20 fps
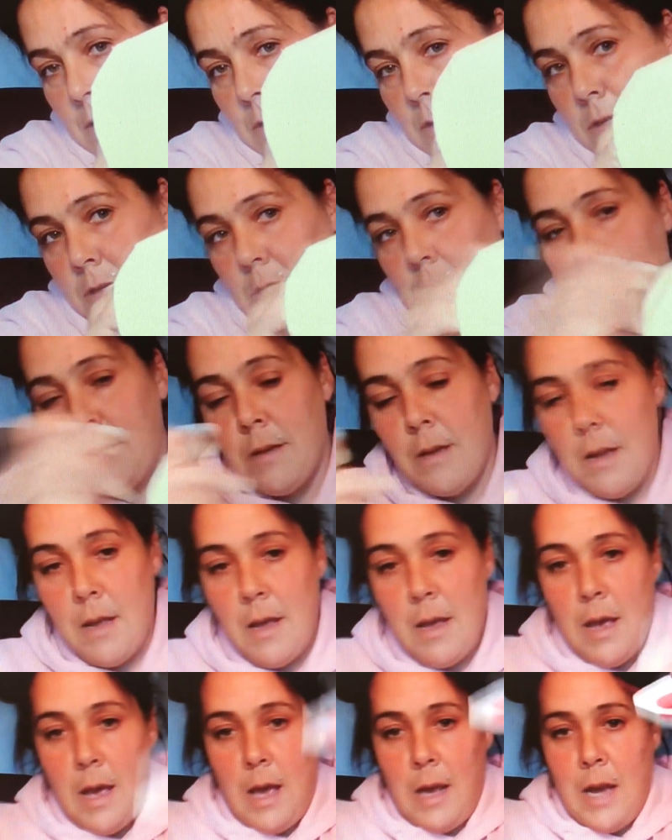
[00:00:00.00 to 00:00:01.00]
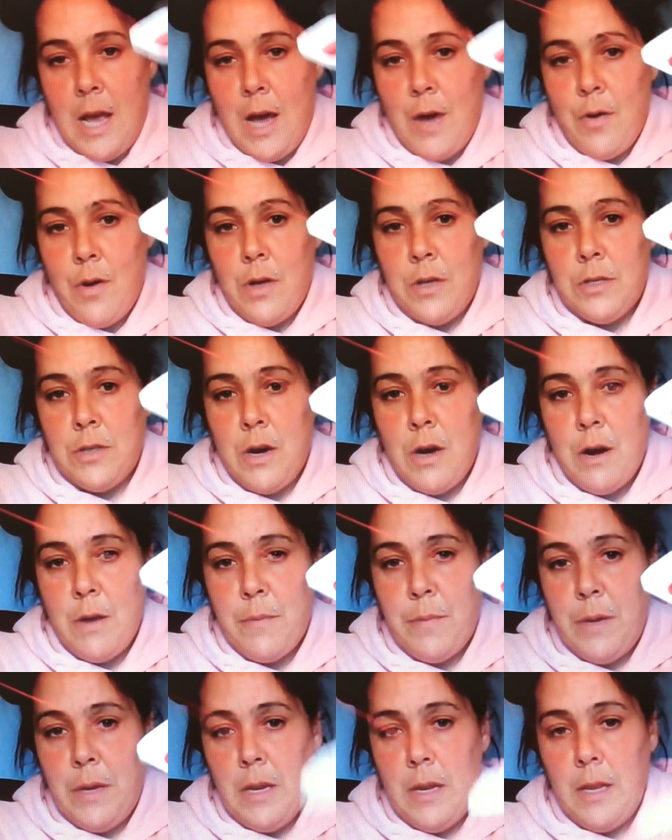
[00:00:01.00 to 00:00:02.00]
and now I'll start beading
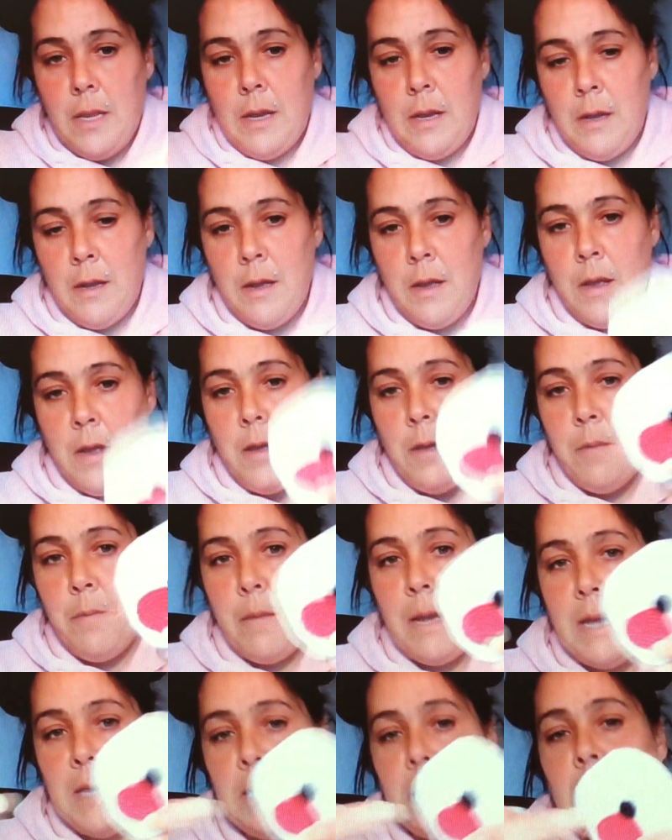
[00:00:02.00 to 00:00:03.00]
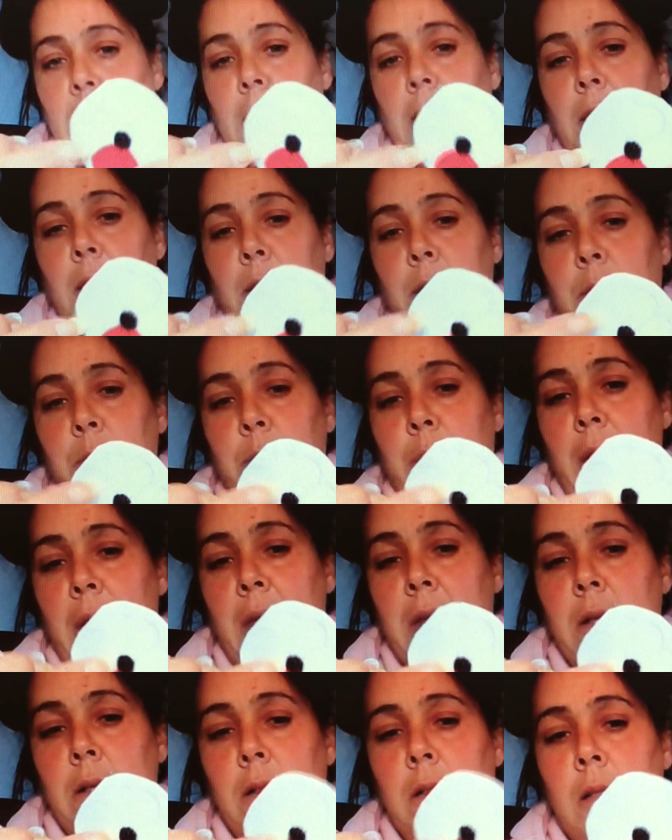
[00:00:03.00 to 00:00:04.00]
my second petal,
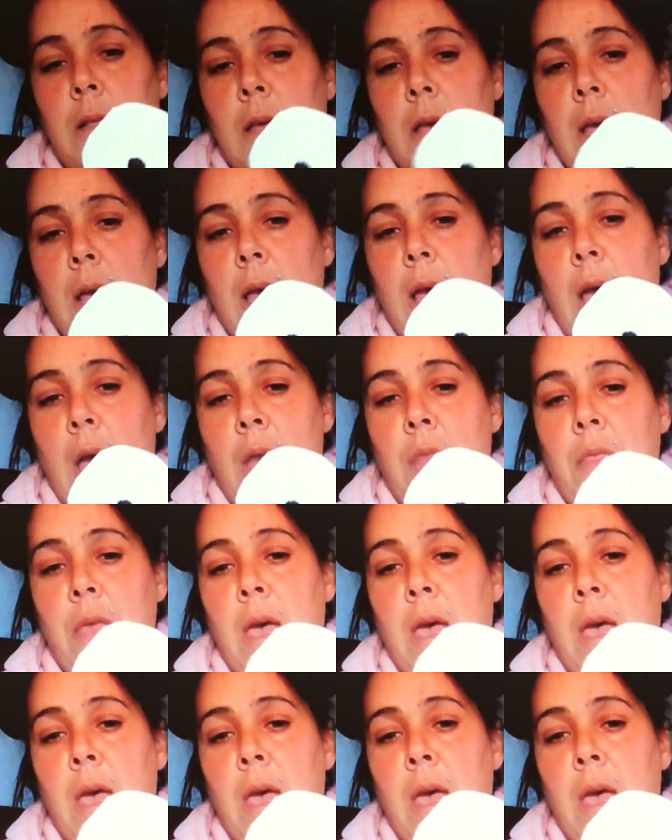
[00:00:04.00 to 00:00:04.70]
and then